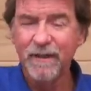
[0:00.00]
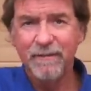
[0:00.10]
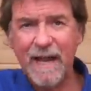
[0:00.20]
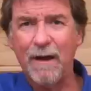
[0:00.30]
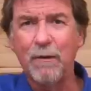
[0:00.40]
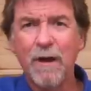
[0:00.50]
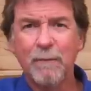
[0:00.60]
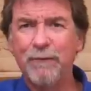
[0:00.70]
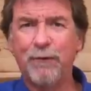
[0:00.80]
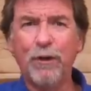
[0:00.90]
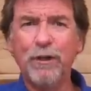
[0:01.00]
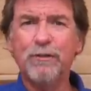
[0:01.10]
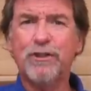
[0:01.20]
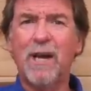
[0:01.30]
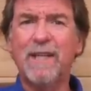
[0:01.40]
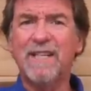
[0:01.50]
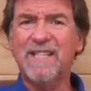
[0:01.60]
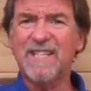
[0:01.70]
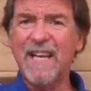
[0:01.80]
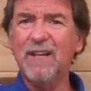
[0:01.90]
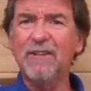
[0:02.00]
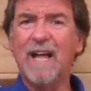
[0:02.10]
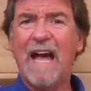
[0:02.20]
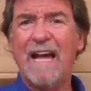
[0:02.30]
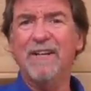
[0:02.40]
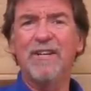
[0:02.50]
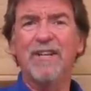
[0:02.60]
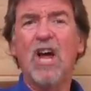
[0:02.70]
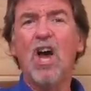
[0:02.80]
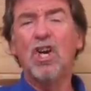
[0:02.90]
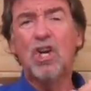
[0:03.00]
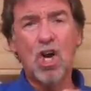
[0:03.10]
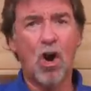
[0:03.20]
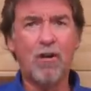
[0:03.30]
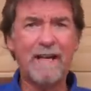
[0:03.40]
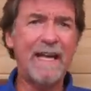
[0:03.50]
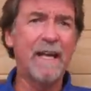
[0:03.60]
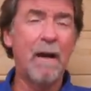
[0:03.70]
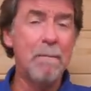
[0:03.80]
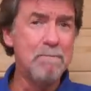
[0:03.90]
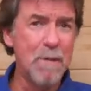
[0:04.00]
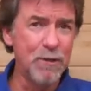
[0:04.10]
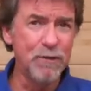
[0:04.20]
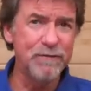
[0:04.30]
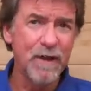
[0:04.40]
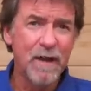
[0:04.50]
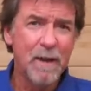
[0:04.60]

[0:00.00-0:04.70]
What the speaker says: Now, before you try the single-handed cocking move,